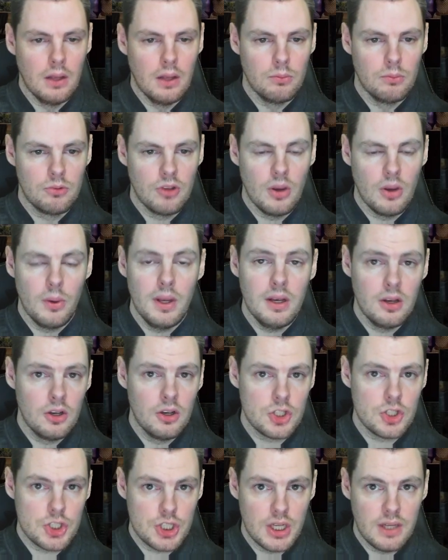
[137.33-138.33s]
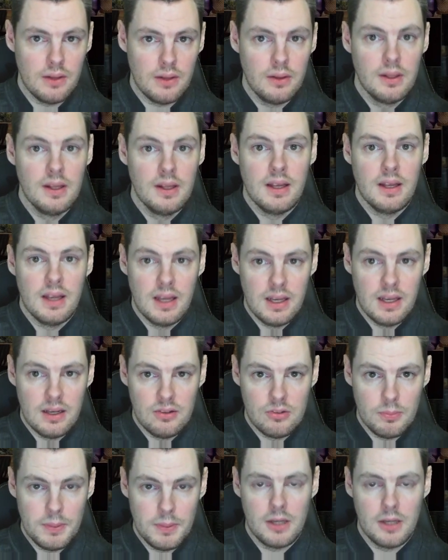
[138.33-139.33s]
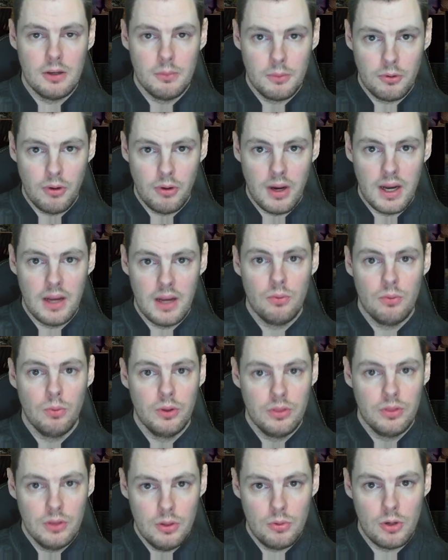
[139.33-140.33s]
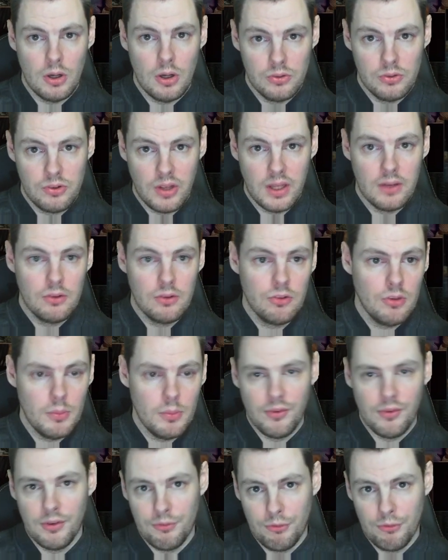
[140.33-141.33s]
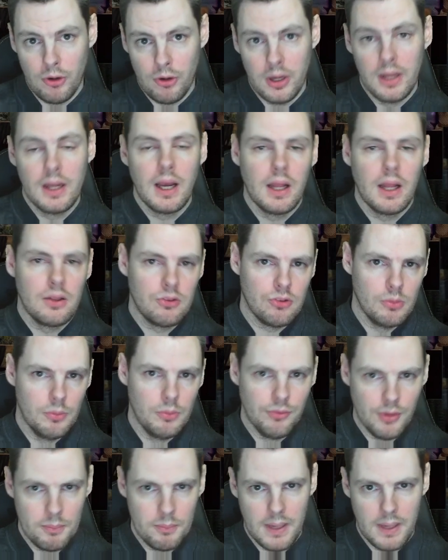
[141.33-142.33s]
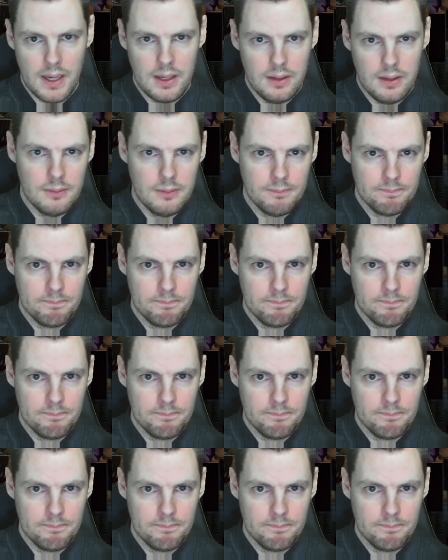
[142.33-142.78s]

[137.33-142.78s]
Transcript: So in a nutshell, it is a big upgrade with new content, some of it free and some of it paid.